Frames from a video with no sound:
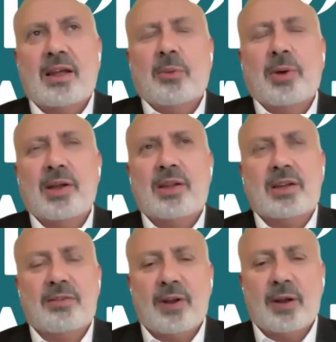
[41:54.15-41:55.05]
with
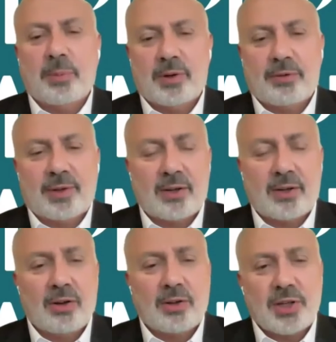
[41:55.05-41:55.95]
the development of
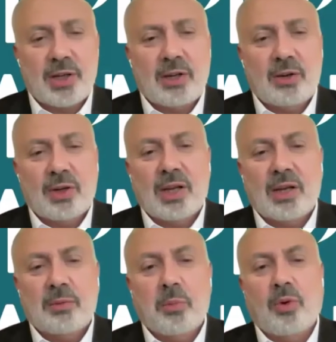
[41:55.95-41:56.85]
technology, you
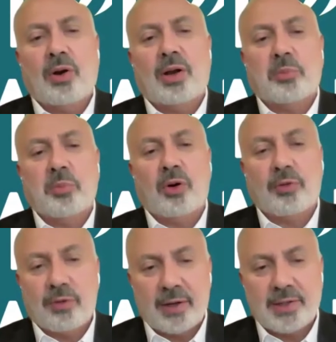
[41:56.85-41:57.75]
need more and
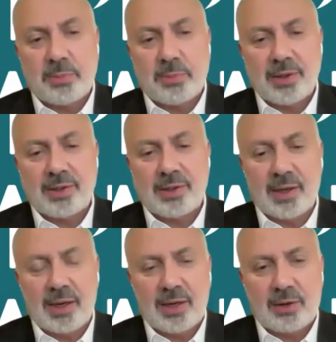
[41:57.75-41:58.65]
more
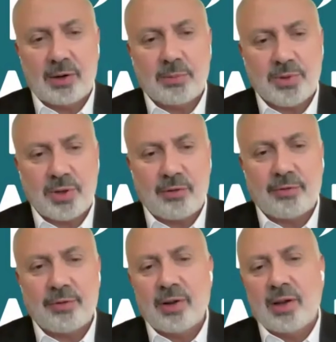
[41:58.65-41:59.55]
flexibility in terms of